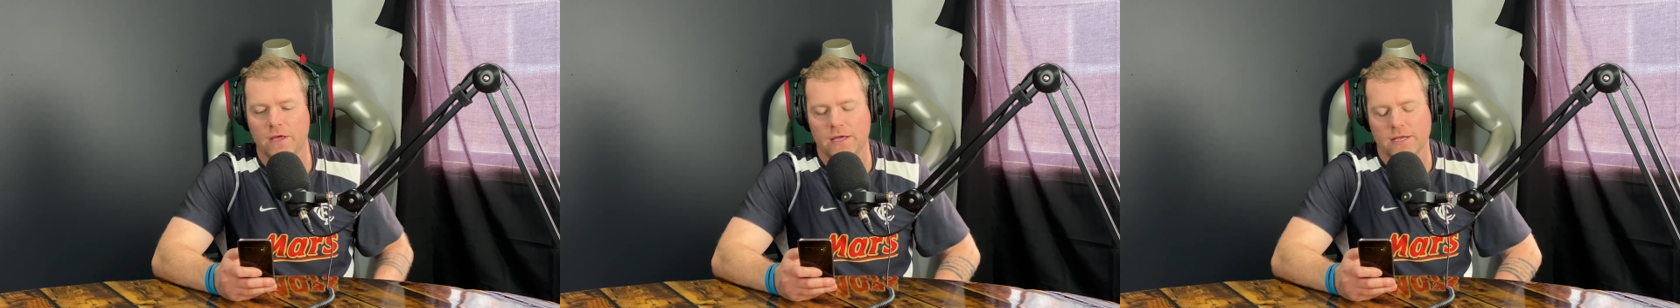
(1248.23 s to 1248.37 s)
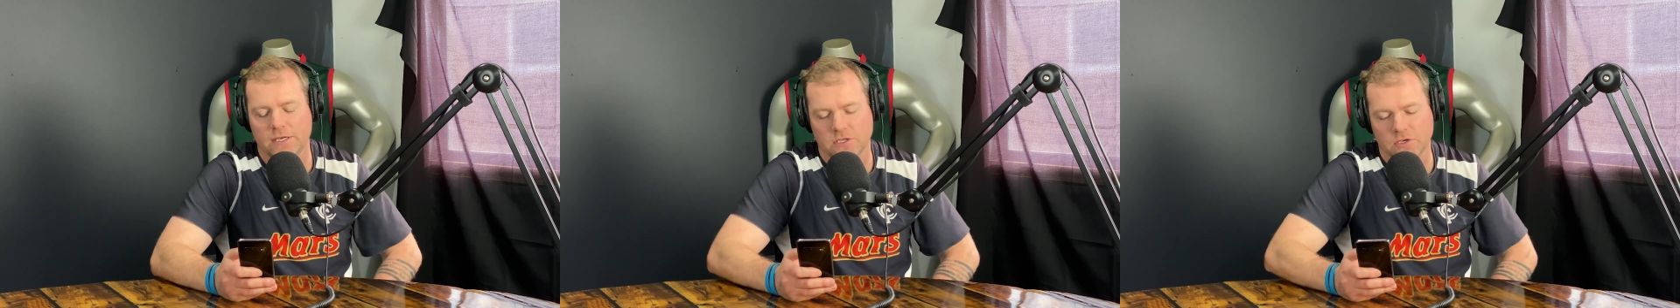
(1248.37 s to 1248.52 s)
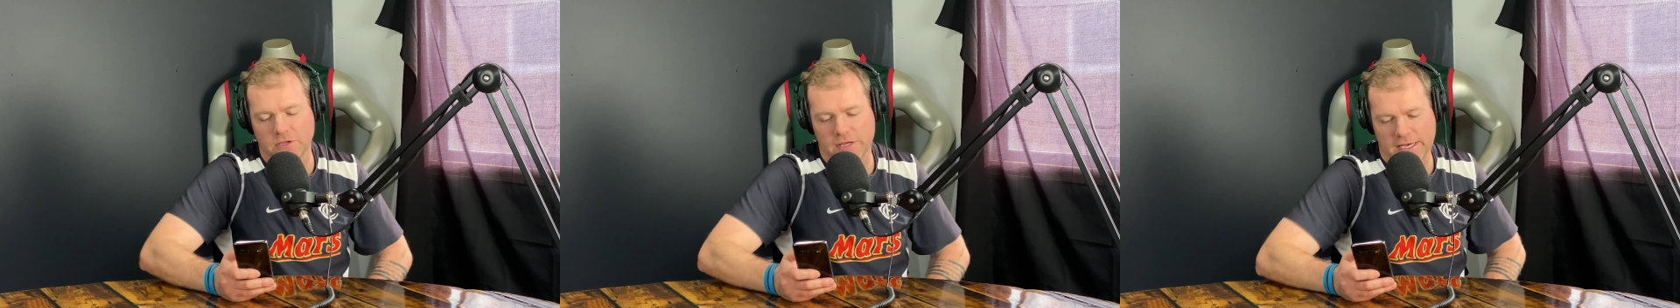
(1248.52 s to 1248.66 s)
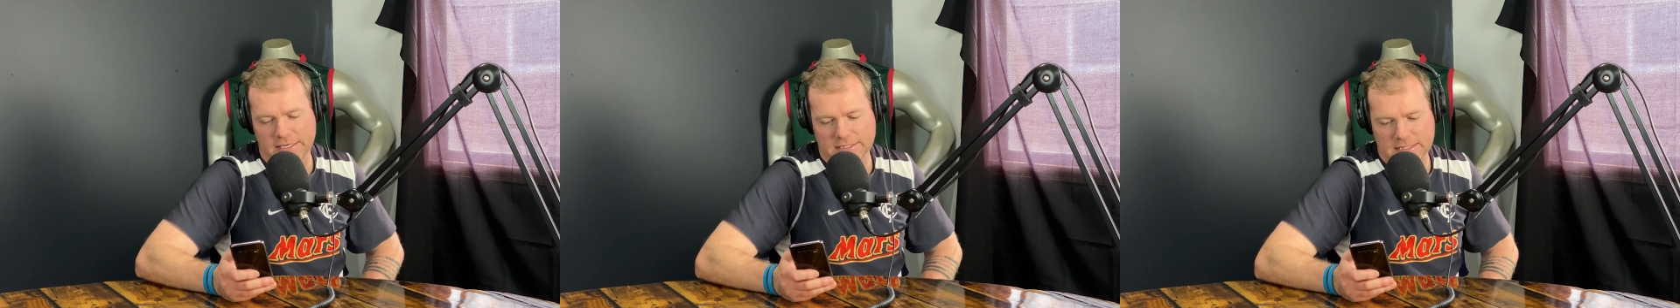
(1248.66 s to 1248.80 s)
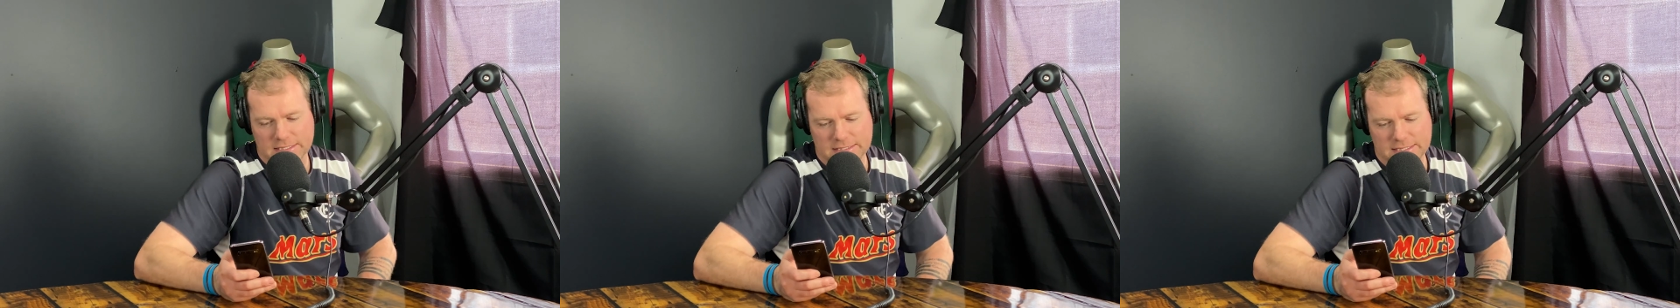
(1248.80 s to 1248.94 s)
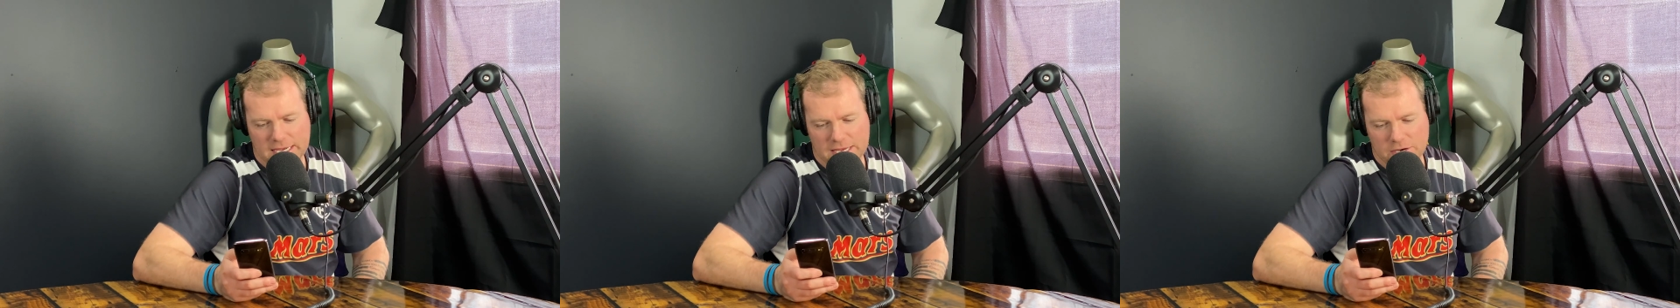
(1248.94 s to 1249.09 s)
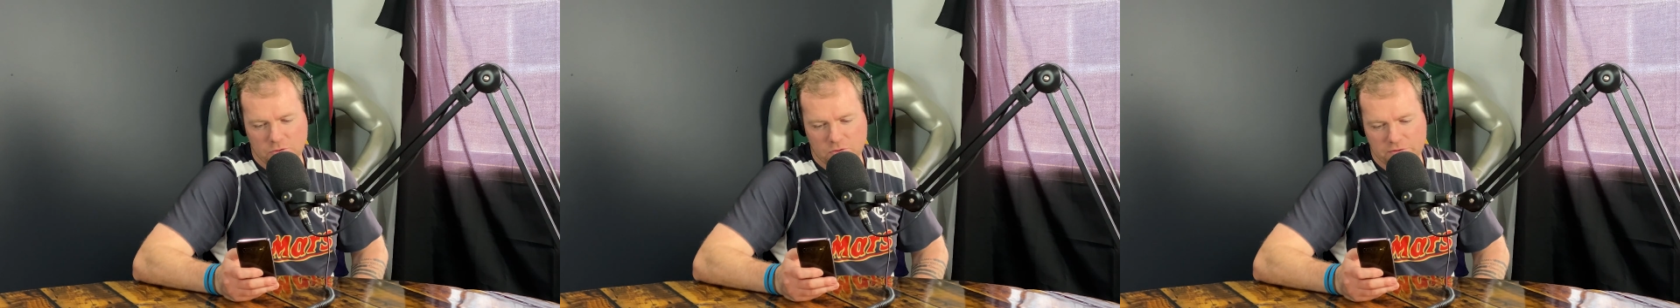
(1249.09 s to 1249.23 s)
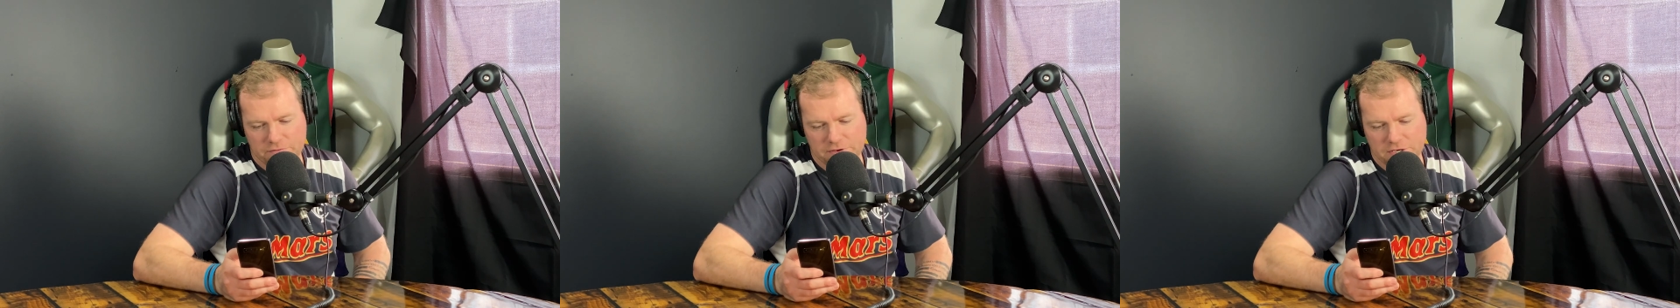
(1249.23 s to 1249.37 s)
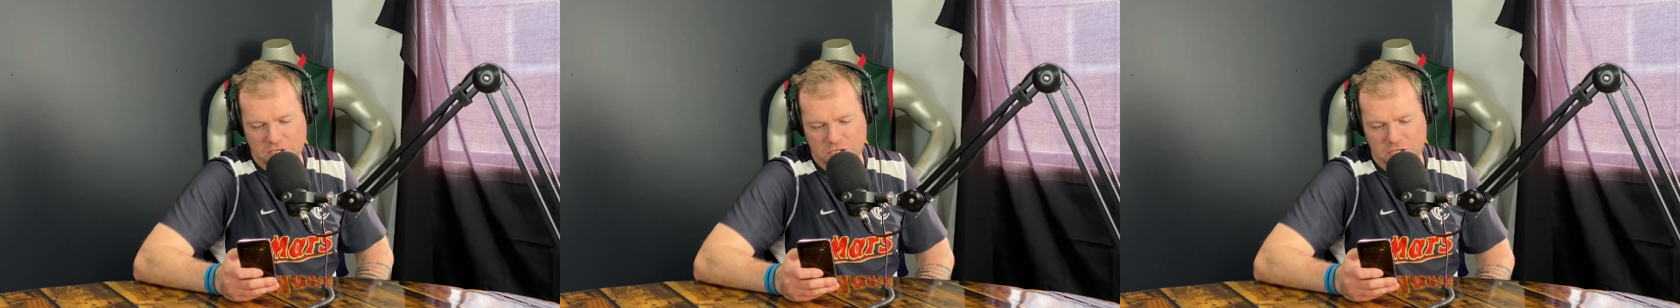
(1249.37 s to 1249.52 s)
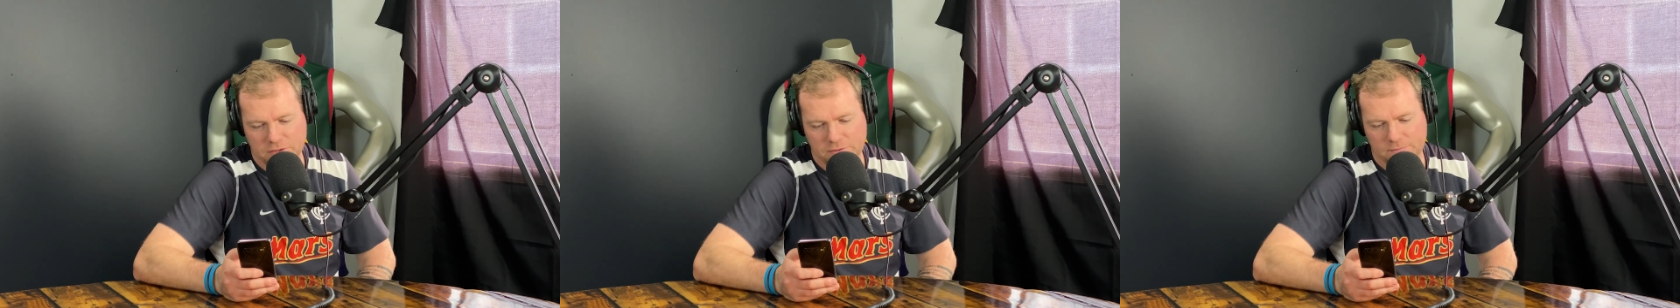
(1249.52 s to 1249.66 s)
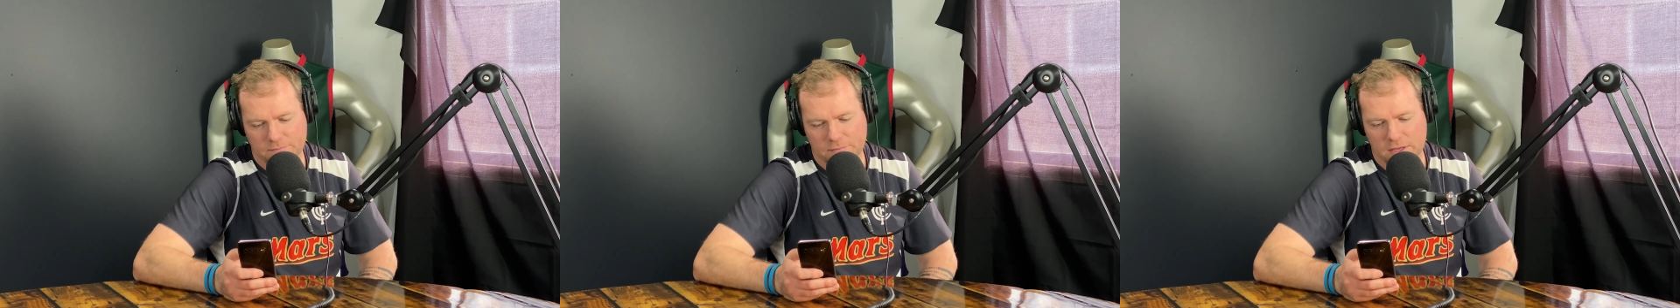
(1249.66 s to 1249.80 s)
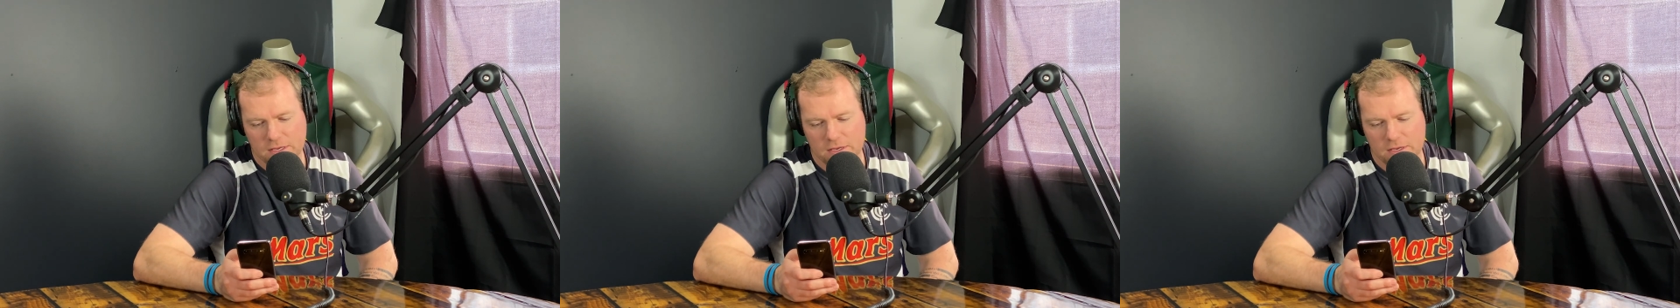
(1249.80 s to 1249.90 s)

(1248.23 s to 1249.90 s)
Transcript: and 2010 revision,